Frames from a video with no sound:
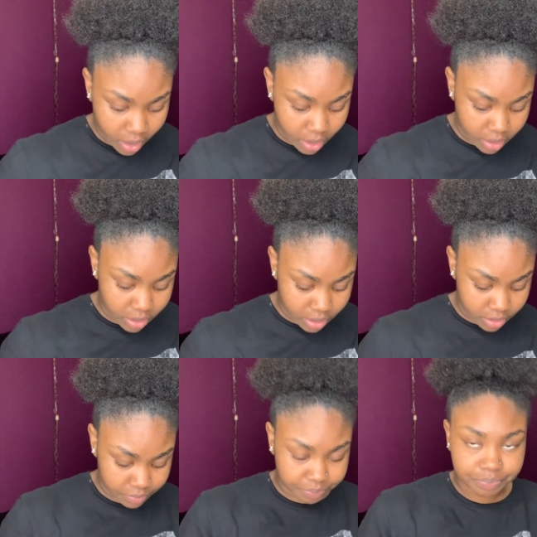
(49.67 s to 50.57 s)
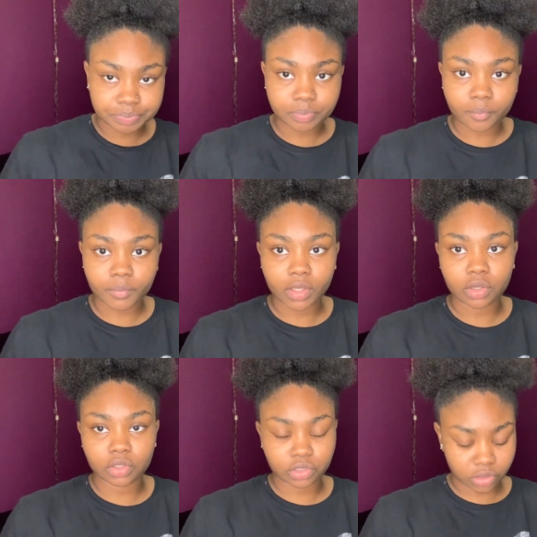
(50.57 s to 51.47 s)
and then it
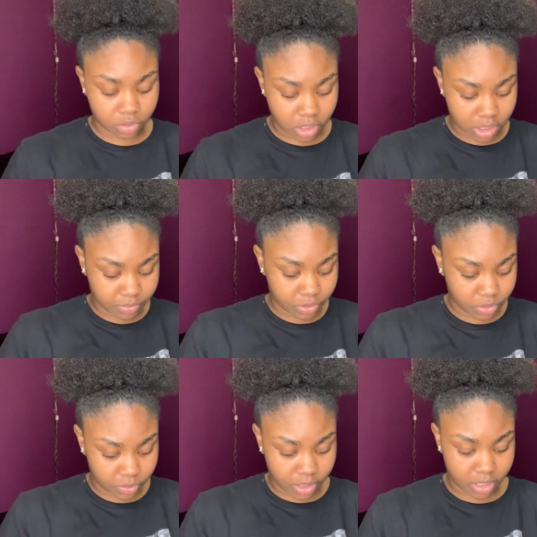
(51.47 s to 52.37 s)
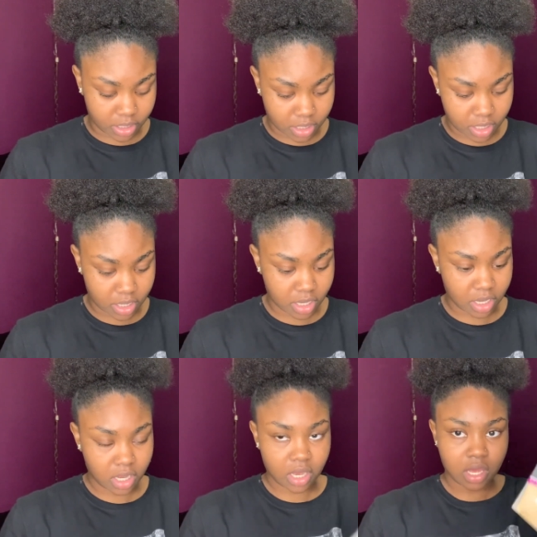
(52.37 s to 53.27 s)
also comes with
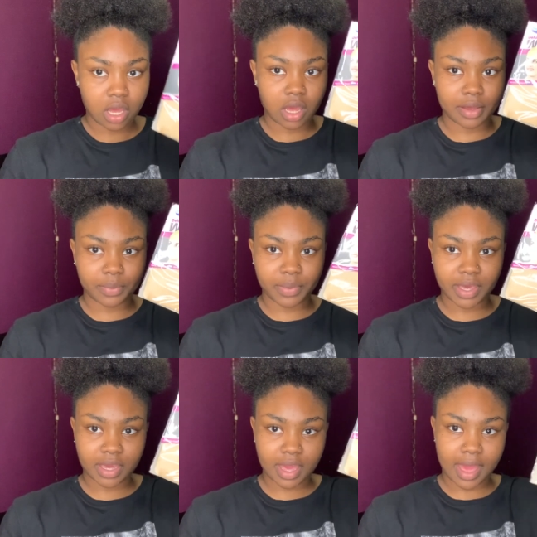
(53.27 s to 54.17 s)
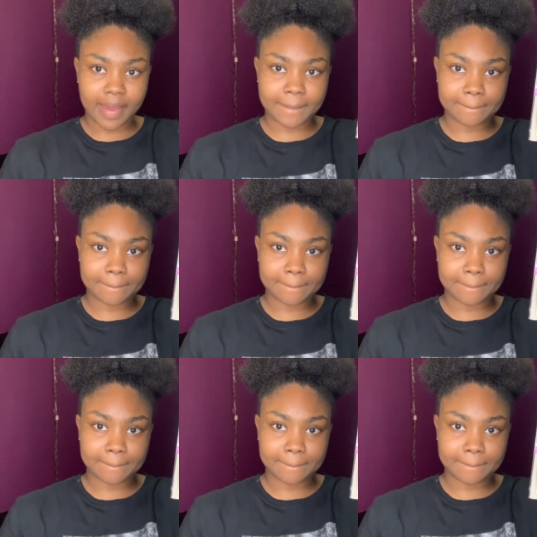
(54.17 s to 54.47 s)
a wig cap